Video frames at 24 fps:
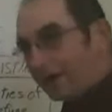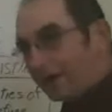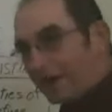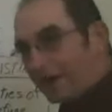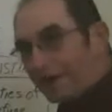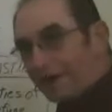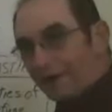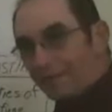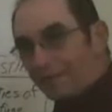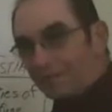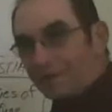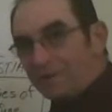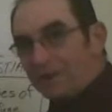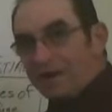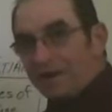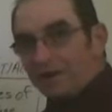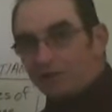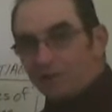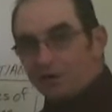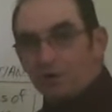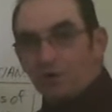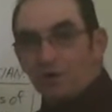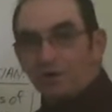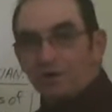land.
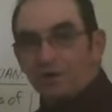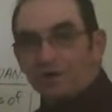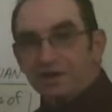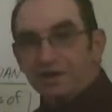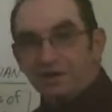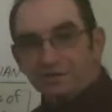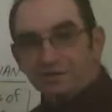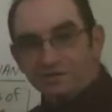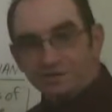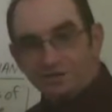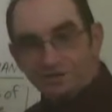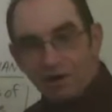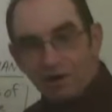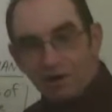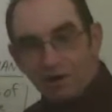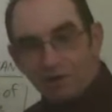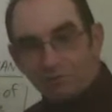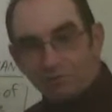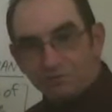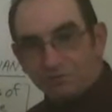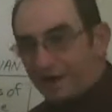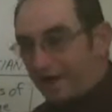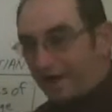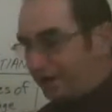They're going to get
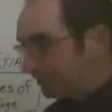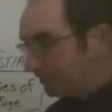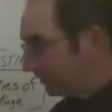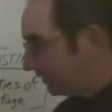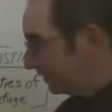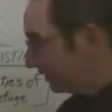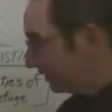stones out of